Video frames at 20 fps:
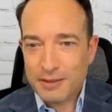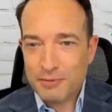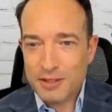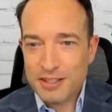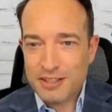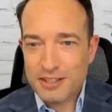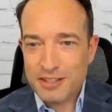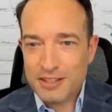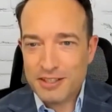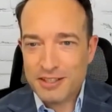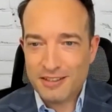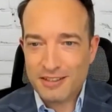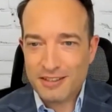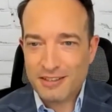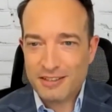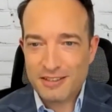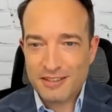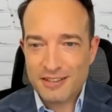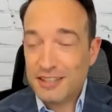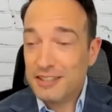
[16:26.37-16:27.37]
which is
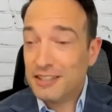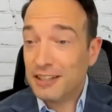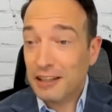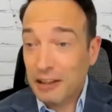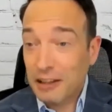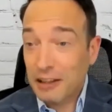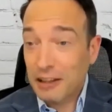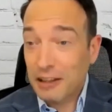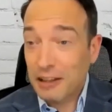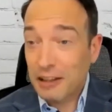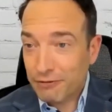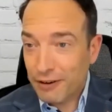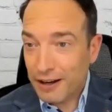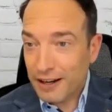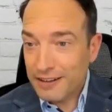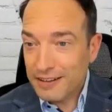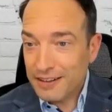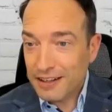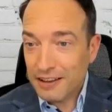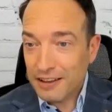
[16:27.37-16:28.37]
sounds like a lot of
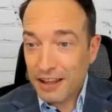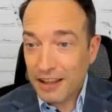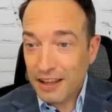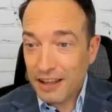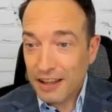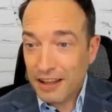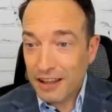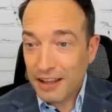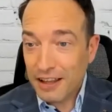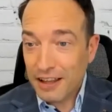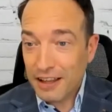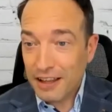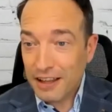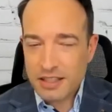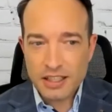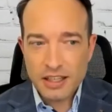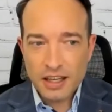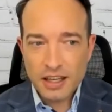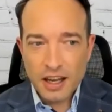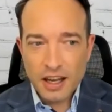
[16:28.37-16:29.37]
fun and a lot of
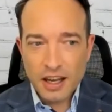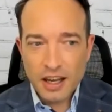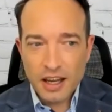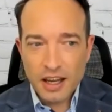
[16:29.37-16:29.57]
creativity.